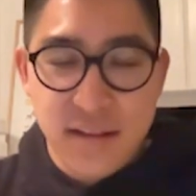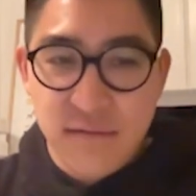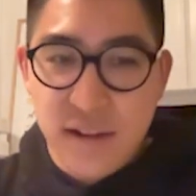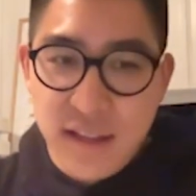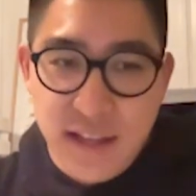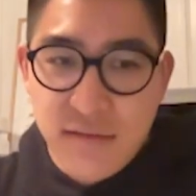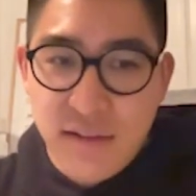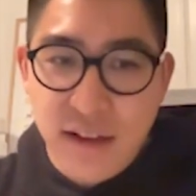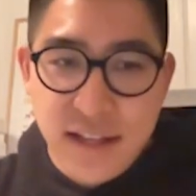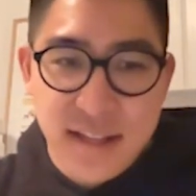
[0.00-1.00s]
like
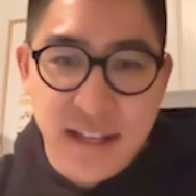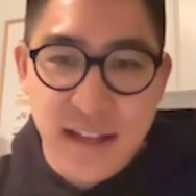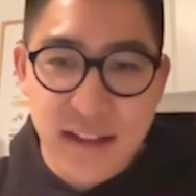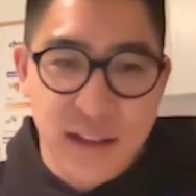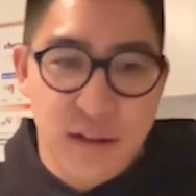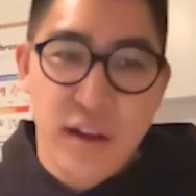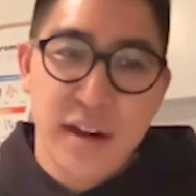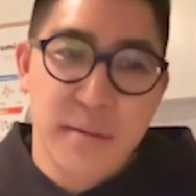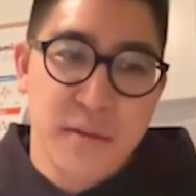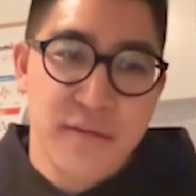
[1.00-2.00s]
Ryan said,
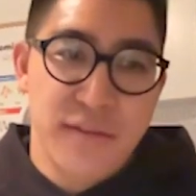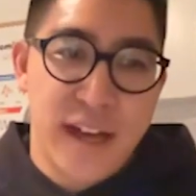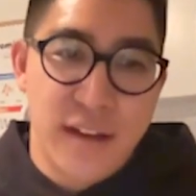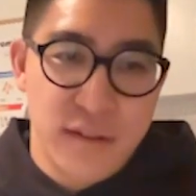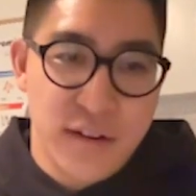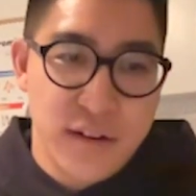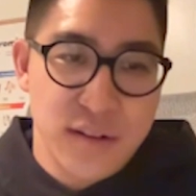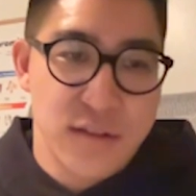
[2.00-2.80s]
incredible founders